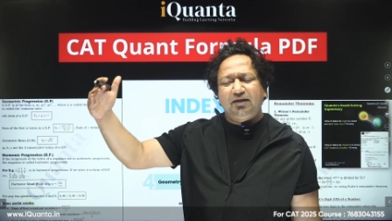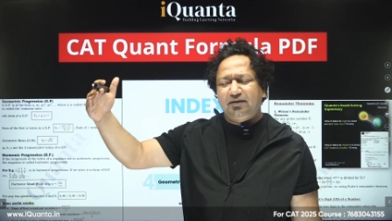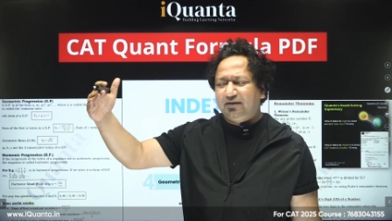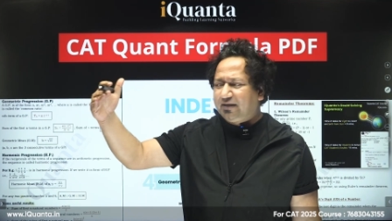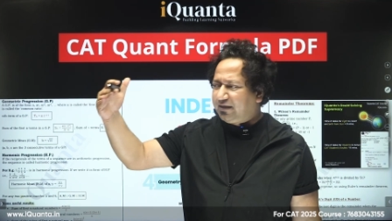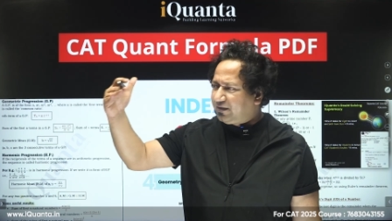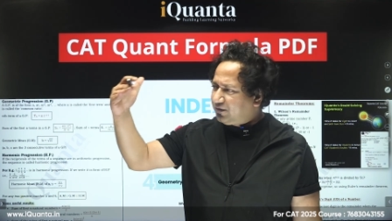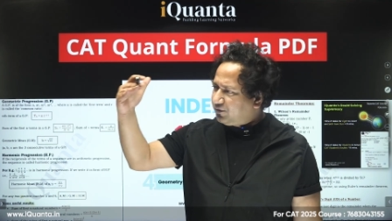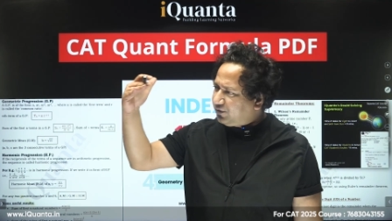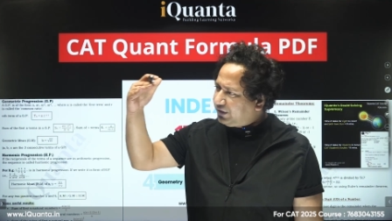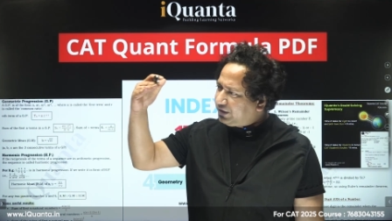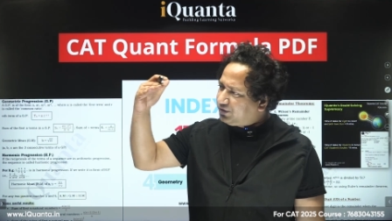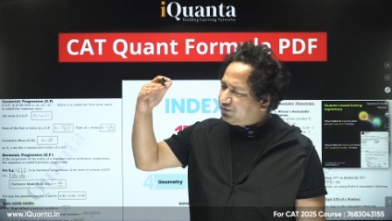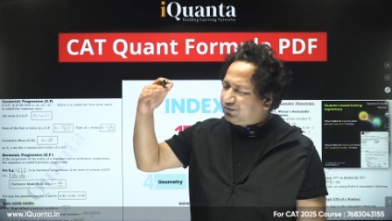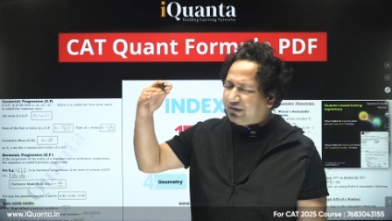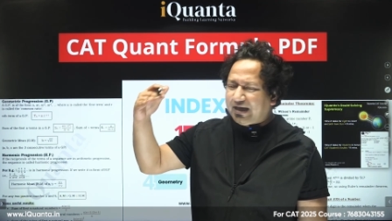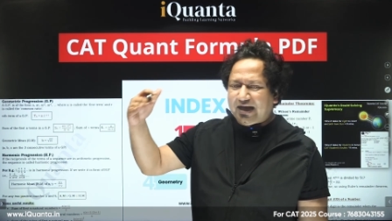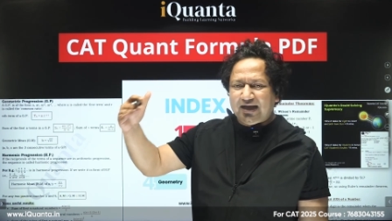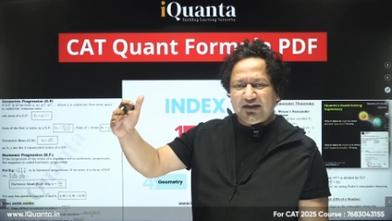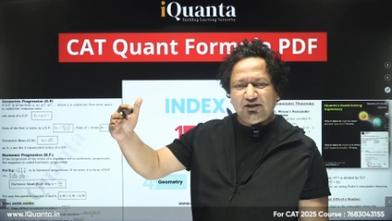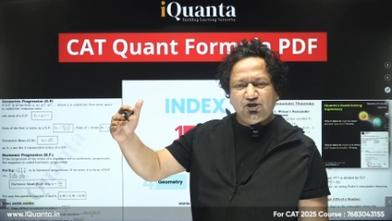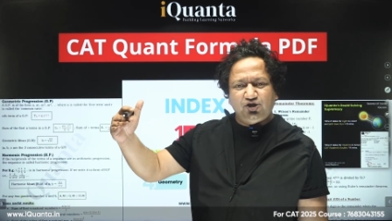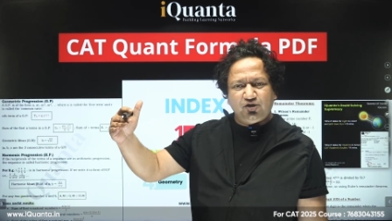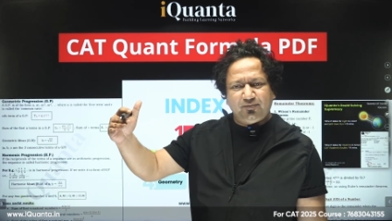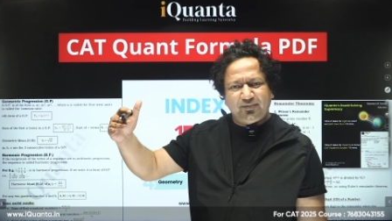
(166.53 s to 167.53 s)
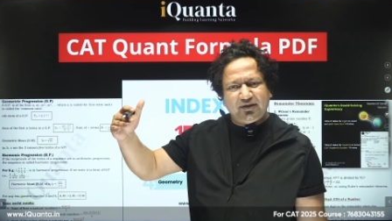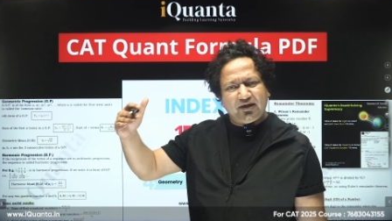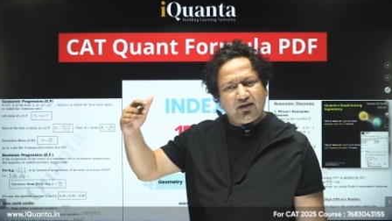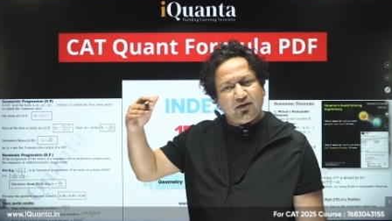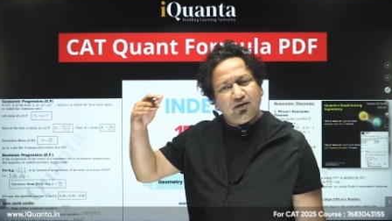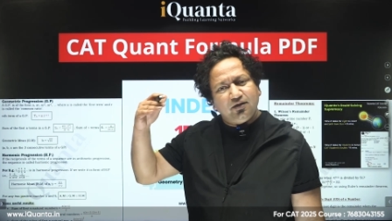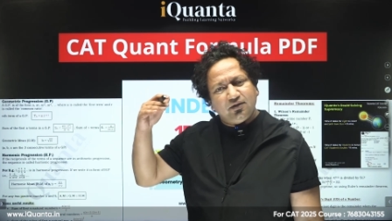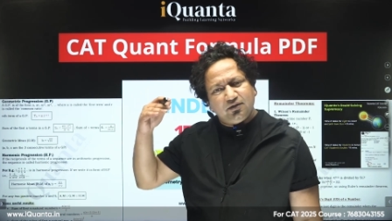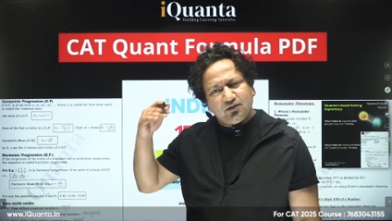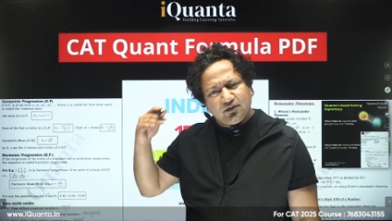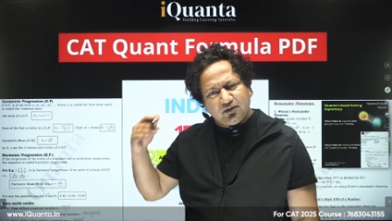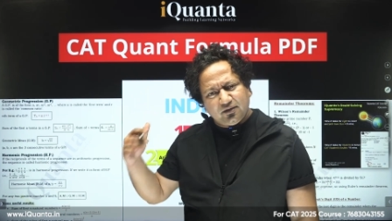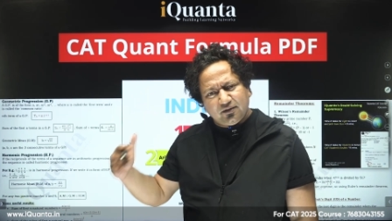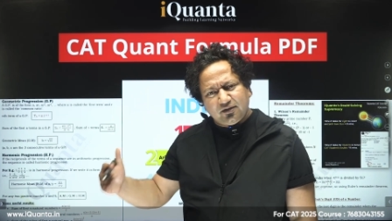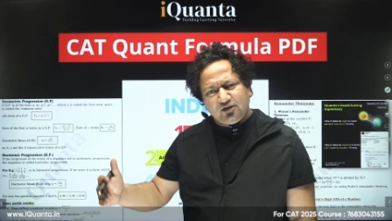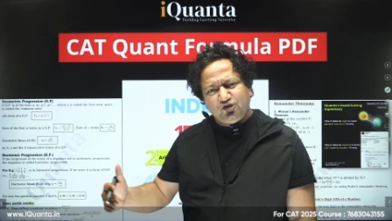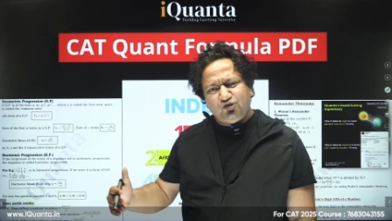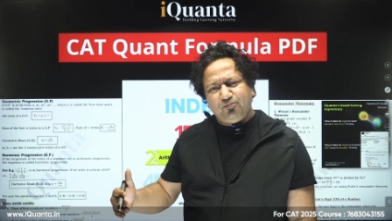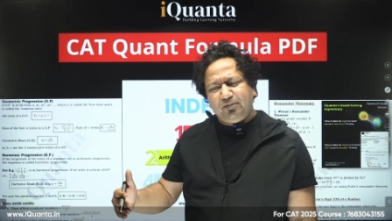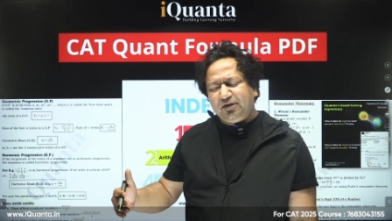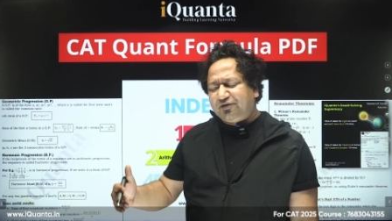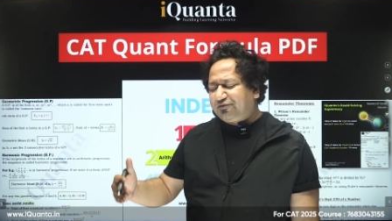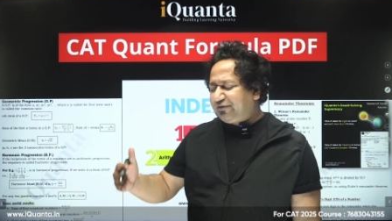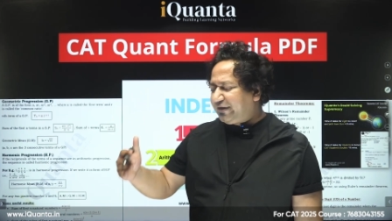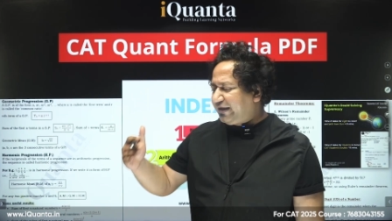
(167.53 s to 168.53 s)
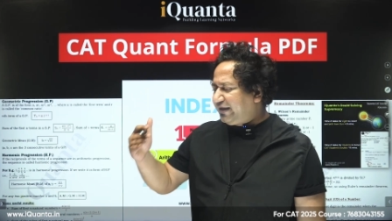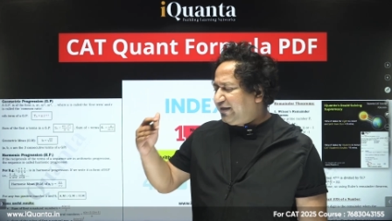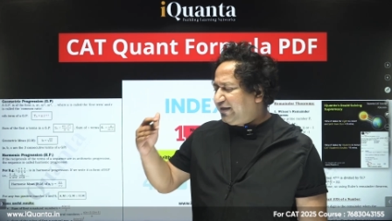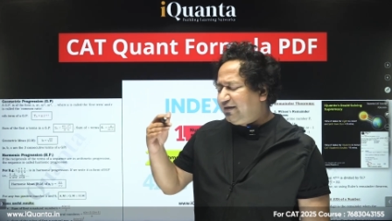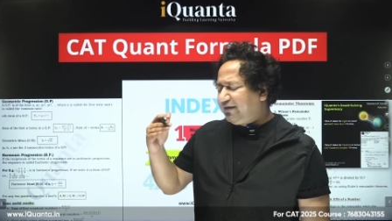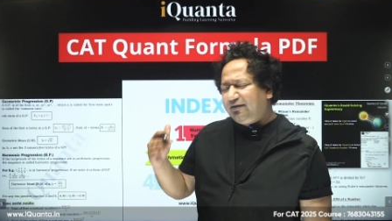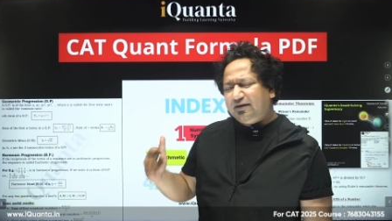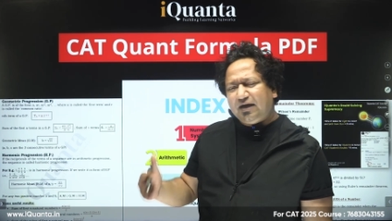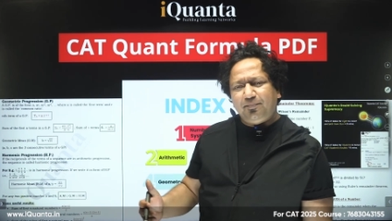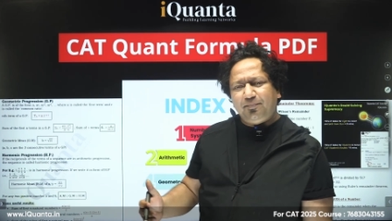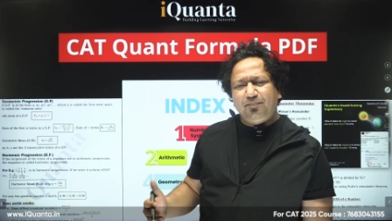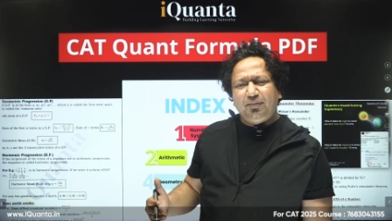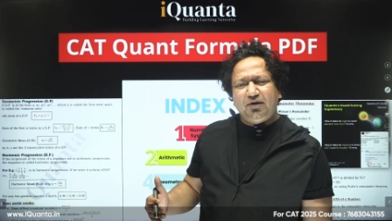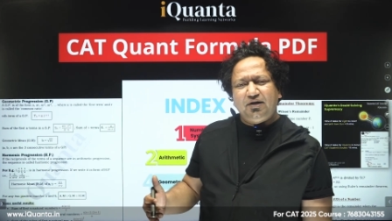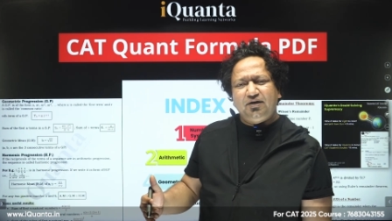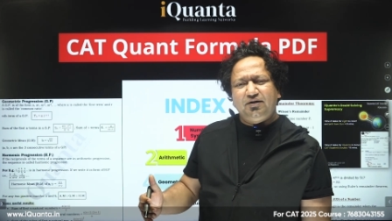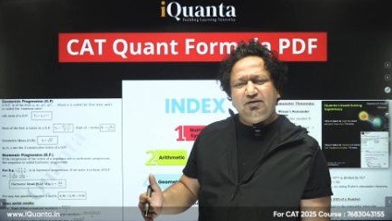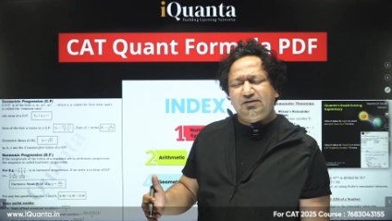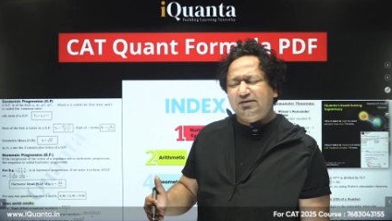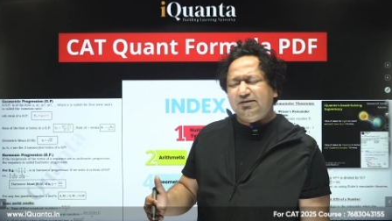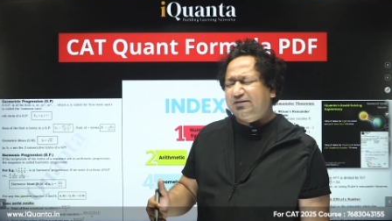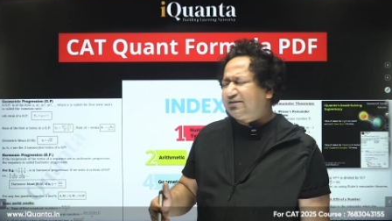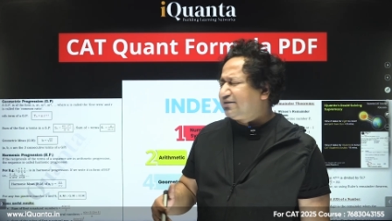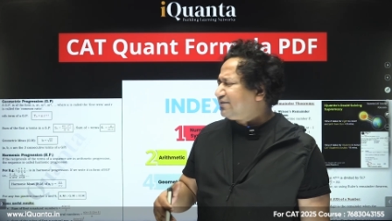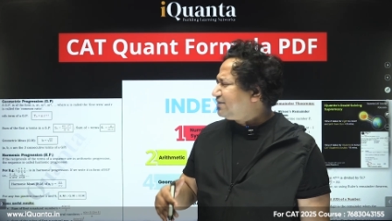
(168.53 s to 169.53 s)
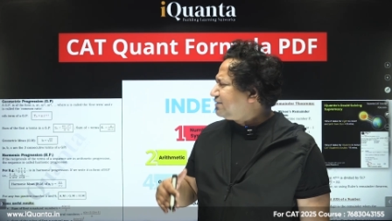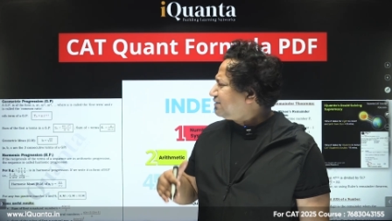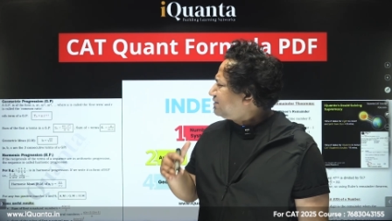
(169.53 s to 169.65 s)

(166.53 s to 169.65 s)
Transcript: then going to algebra, geometry, numbers,